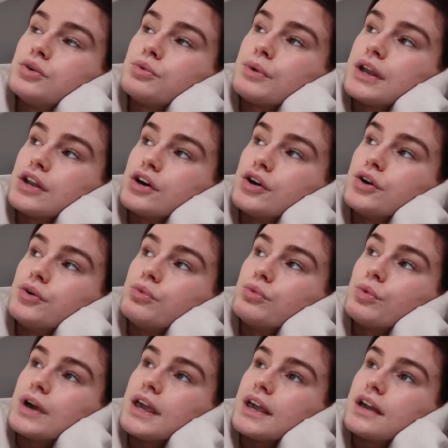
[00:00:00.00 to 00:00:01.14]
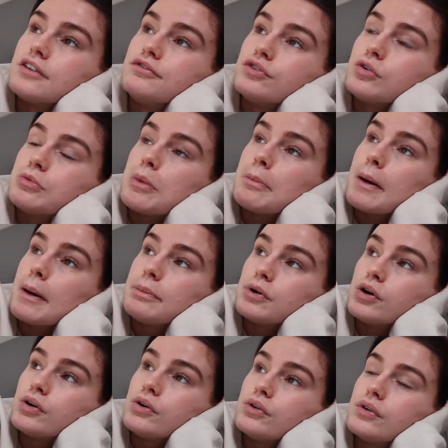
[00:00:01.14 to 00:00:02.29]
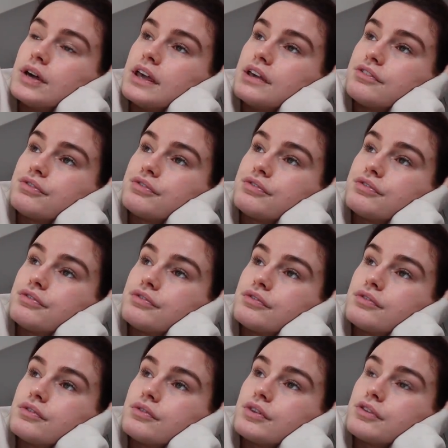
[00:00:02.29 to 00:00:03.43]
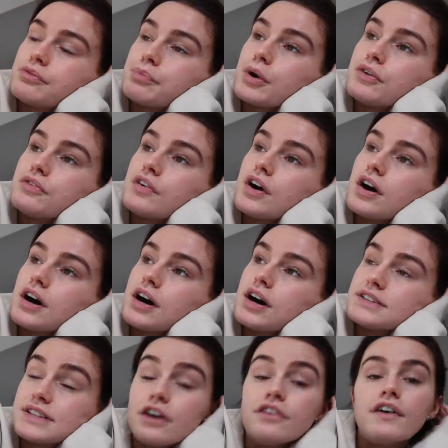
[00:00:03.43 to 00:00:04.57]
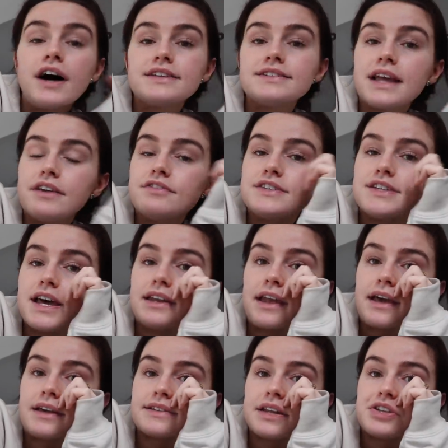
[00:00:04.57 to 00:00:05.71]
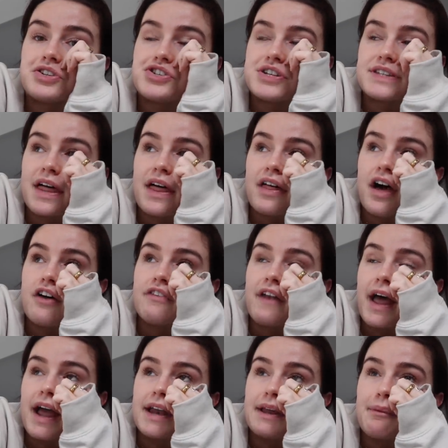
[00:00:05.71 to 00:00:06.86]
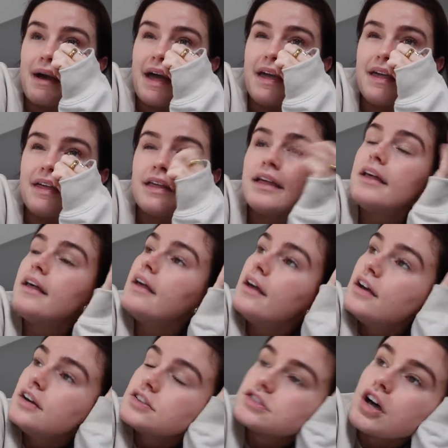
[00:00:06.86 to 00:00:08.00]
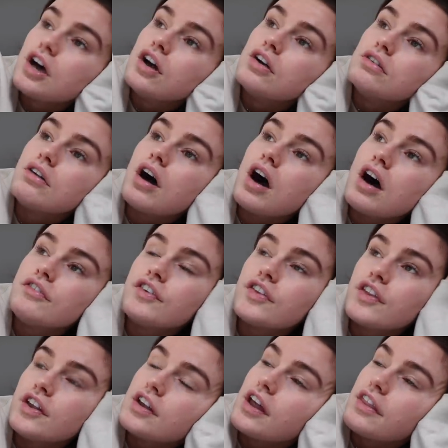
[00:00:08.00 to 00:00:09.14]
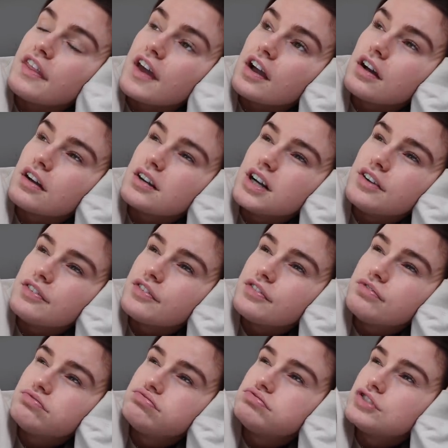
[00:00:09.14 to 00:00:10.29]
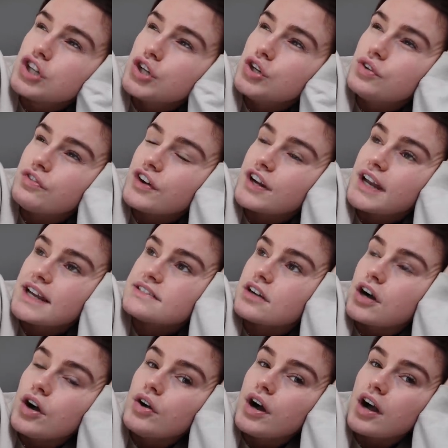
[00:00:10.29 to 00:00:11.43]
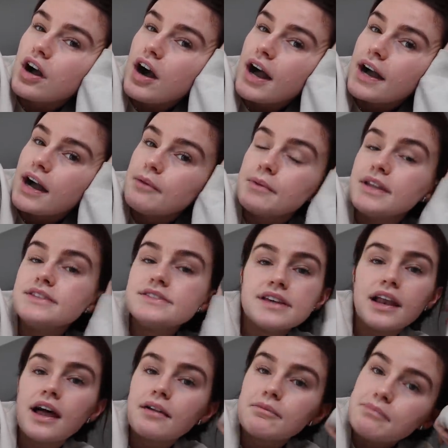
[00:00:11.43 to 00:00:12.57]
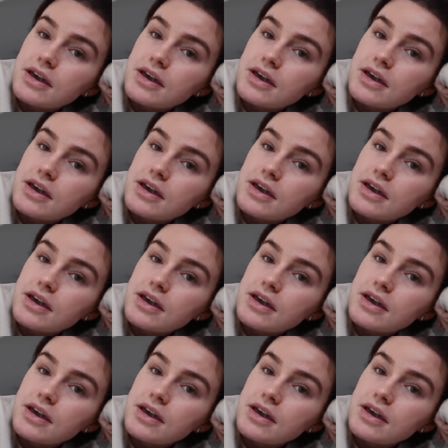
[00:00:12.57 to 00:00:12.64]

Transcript: we know we can form a bubble if we've both self-isolated for ten days, and she's at her flat anyway. So other than, I think two, three days ago, a guy come in to like